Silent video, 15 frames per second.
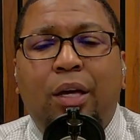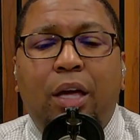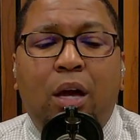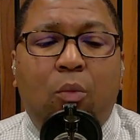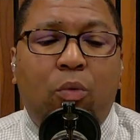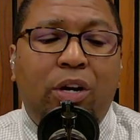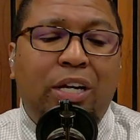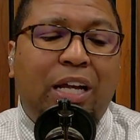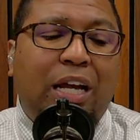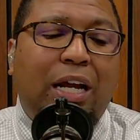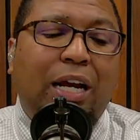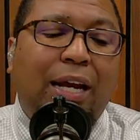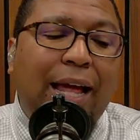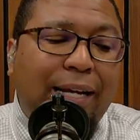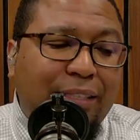And we're
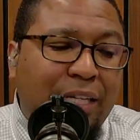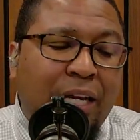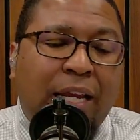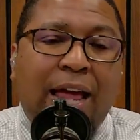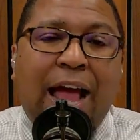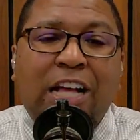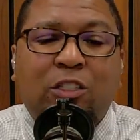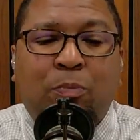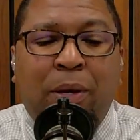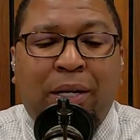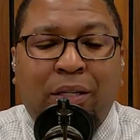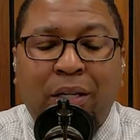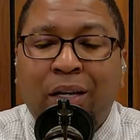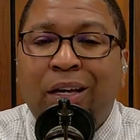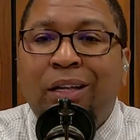neglecting an
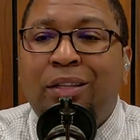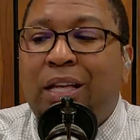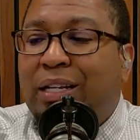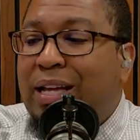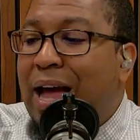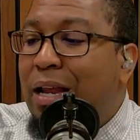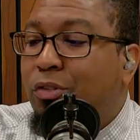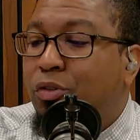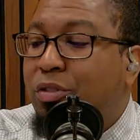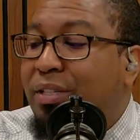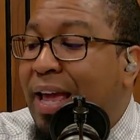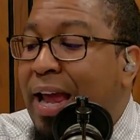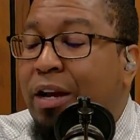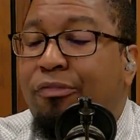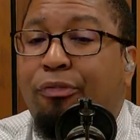aspect that God has
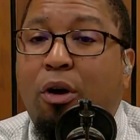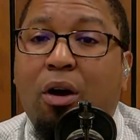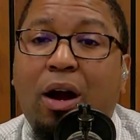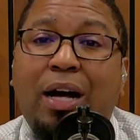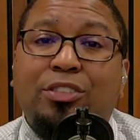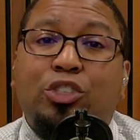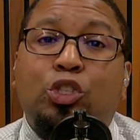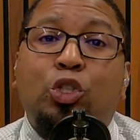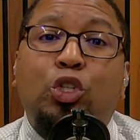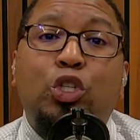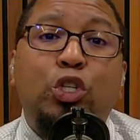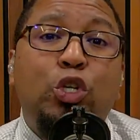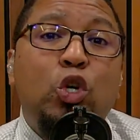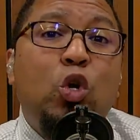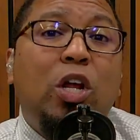ordained for us to
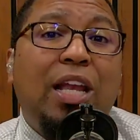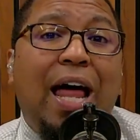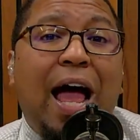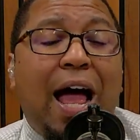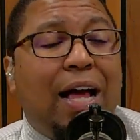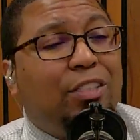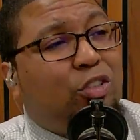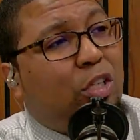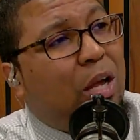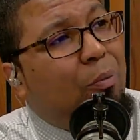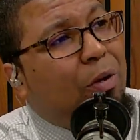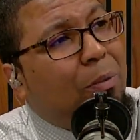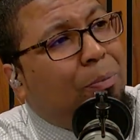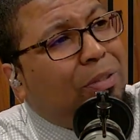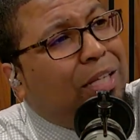utilize so
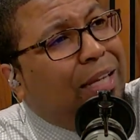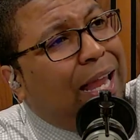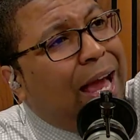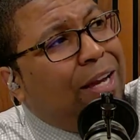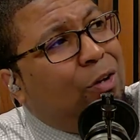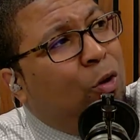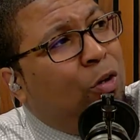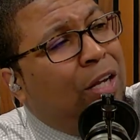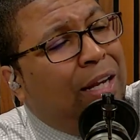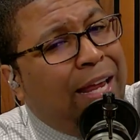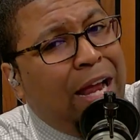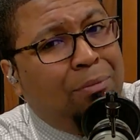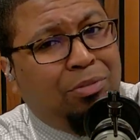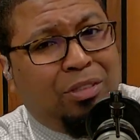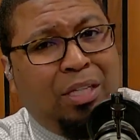that we can put the light on a
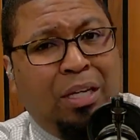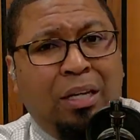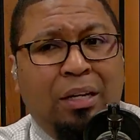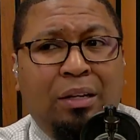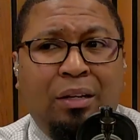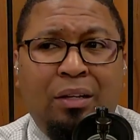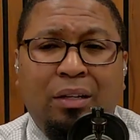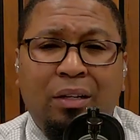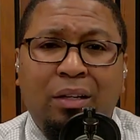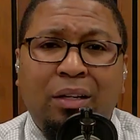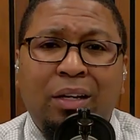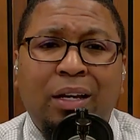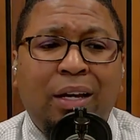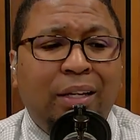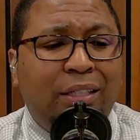lampstand.
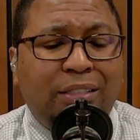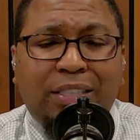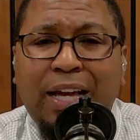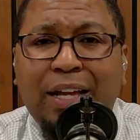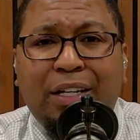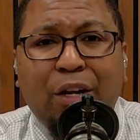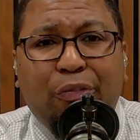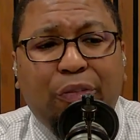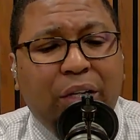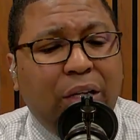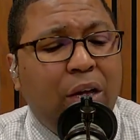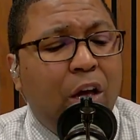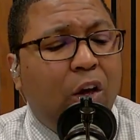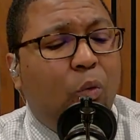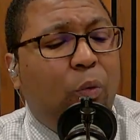To say it
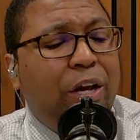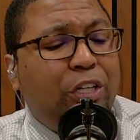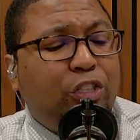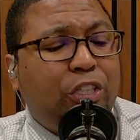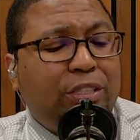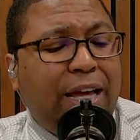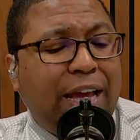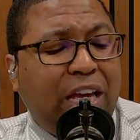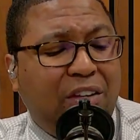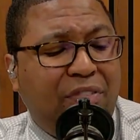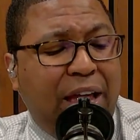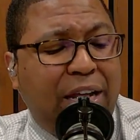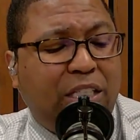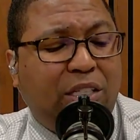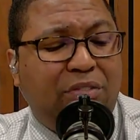differently, we should take
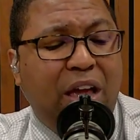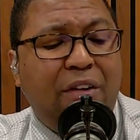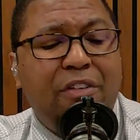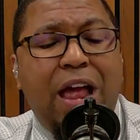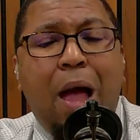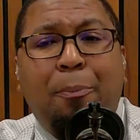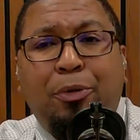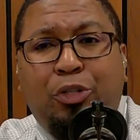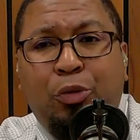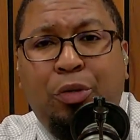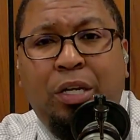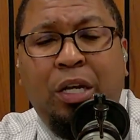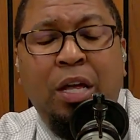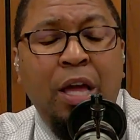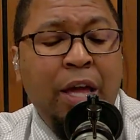advantage of every
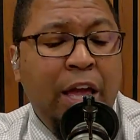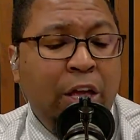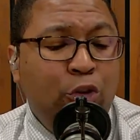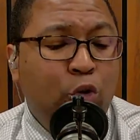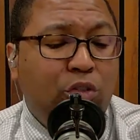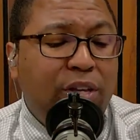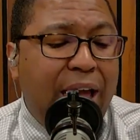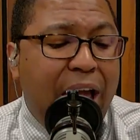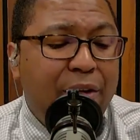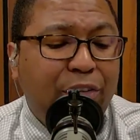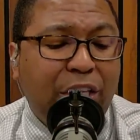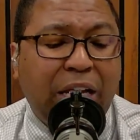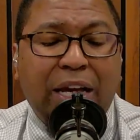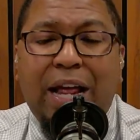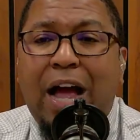opportunity and use
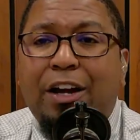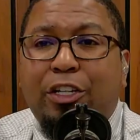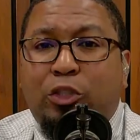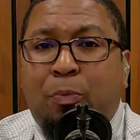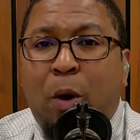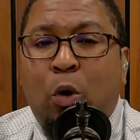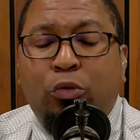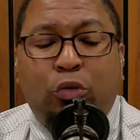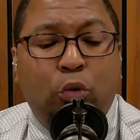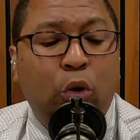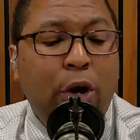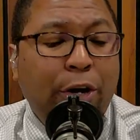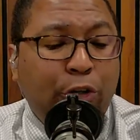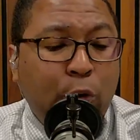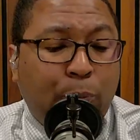everything at our
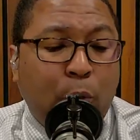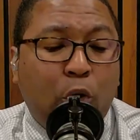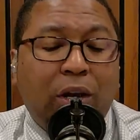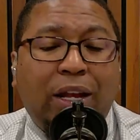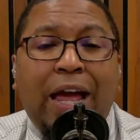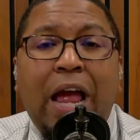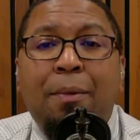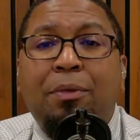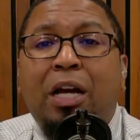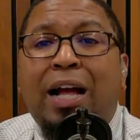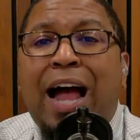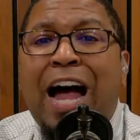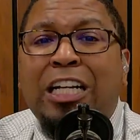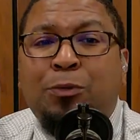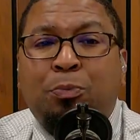disposal to proclaim the
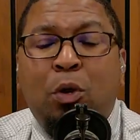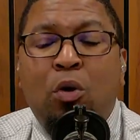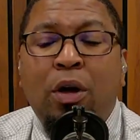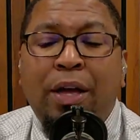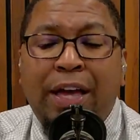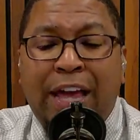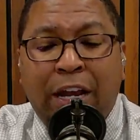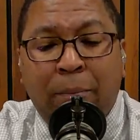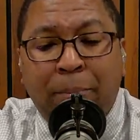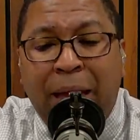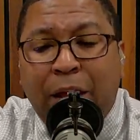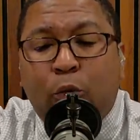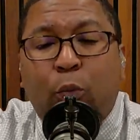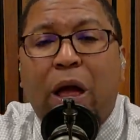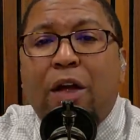gospel and
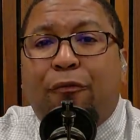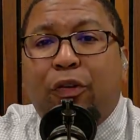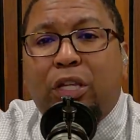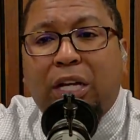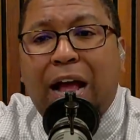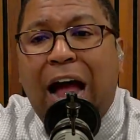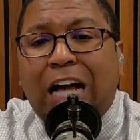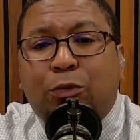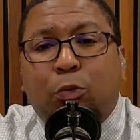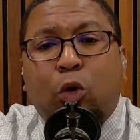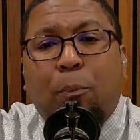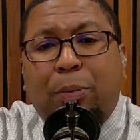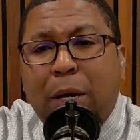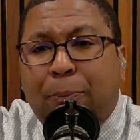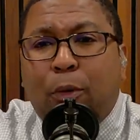make way for the gospel
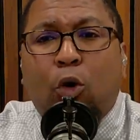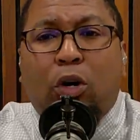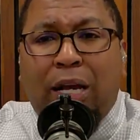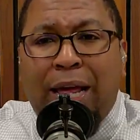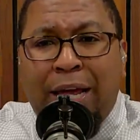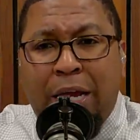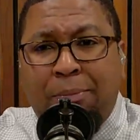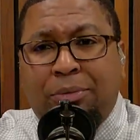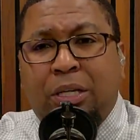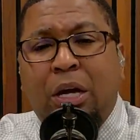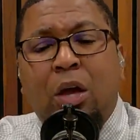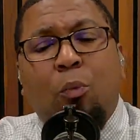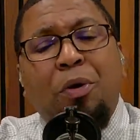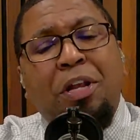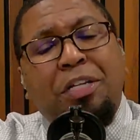to be proclaimed.
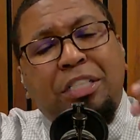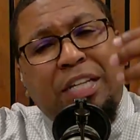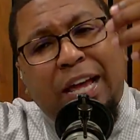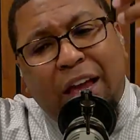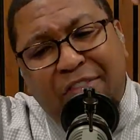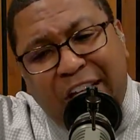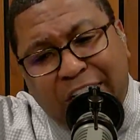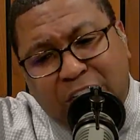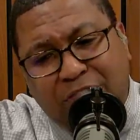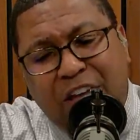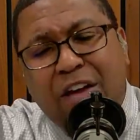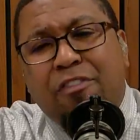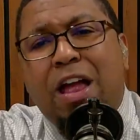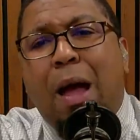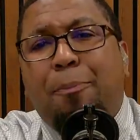We need to take advantage of
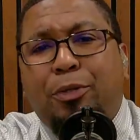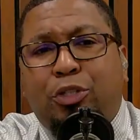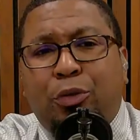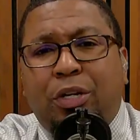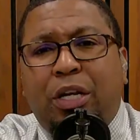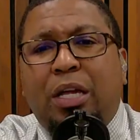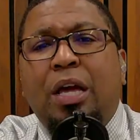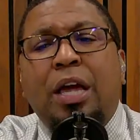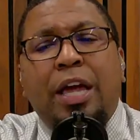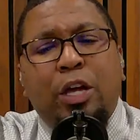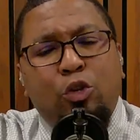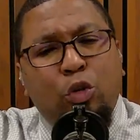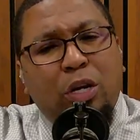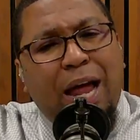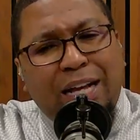every opportunity
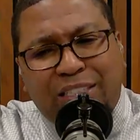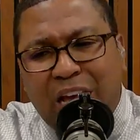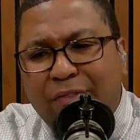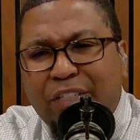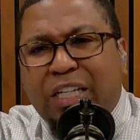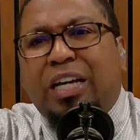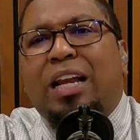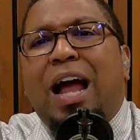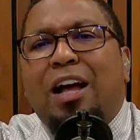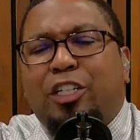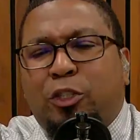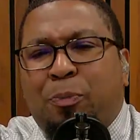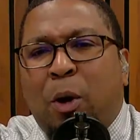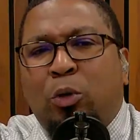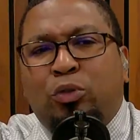and utilize everything at our
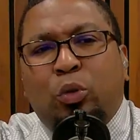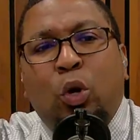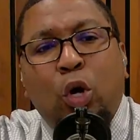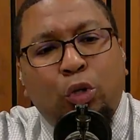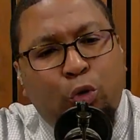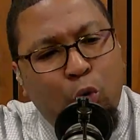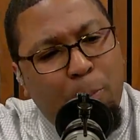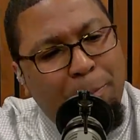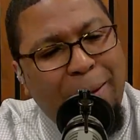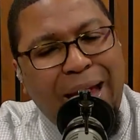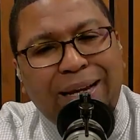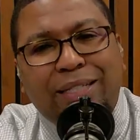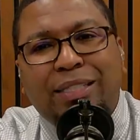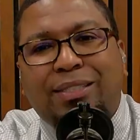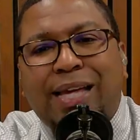disposal to
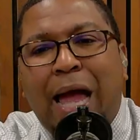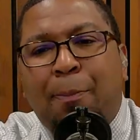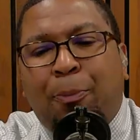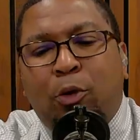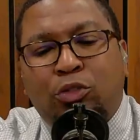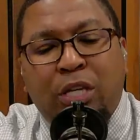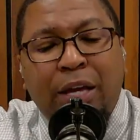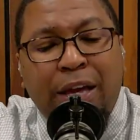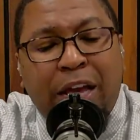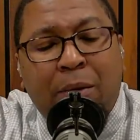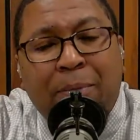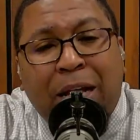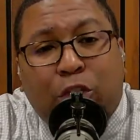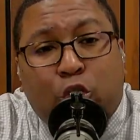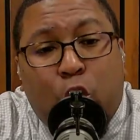make disciples
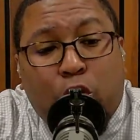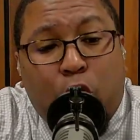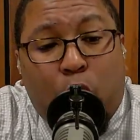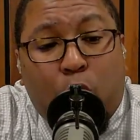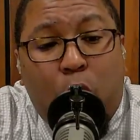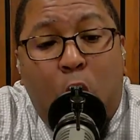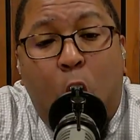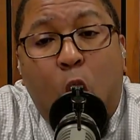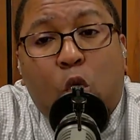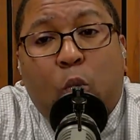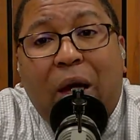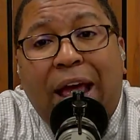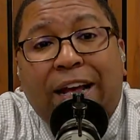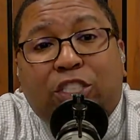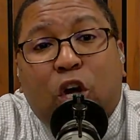and make sure the
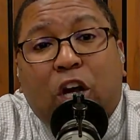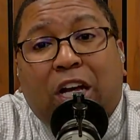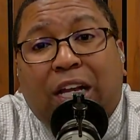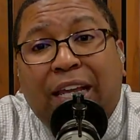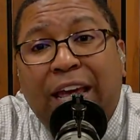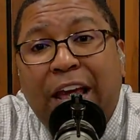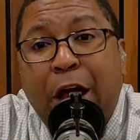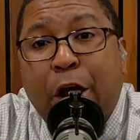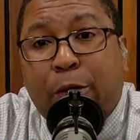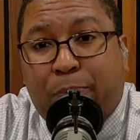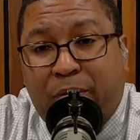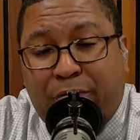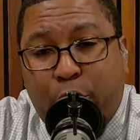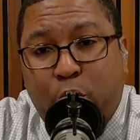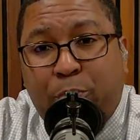roadways are cleared,
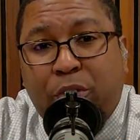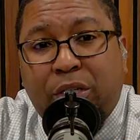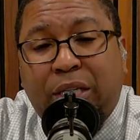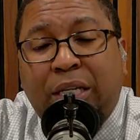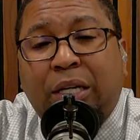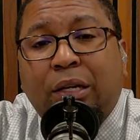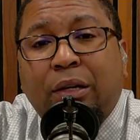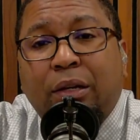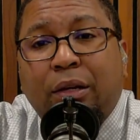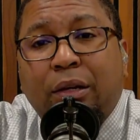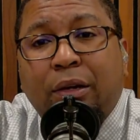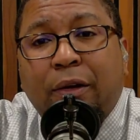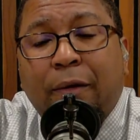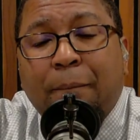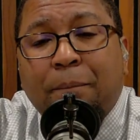proverbially,
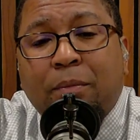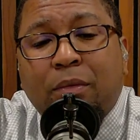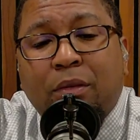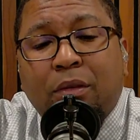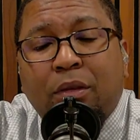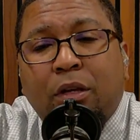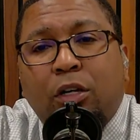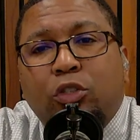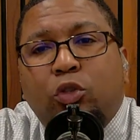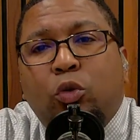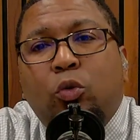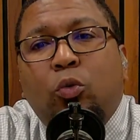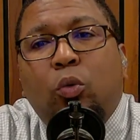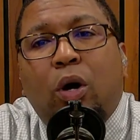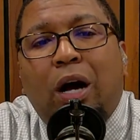
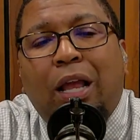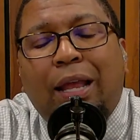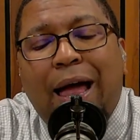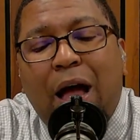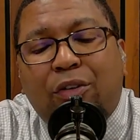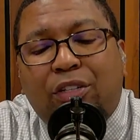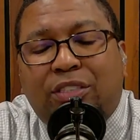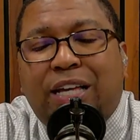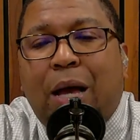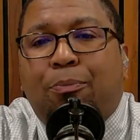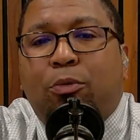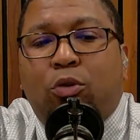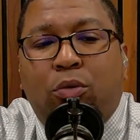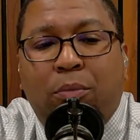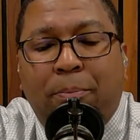to allow
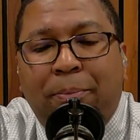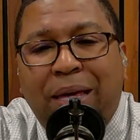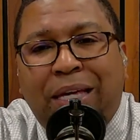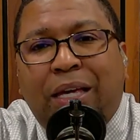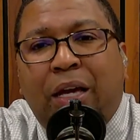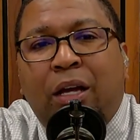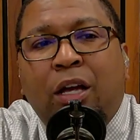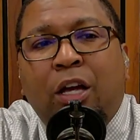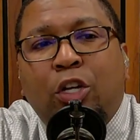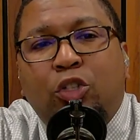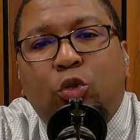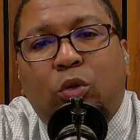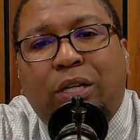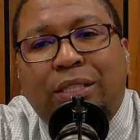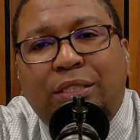disciple making
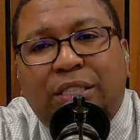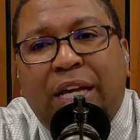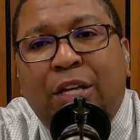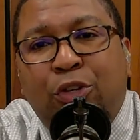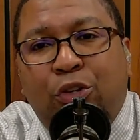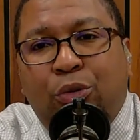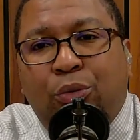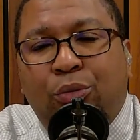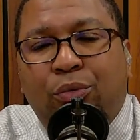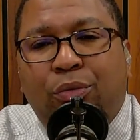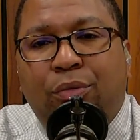to continue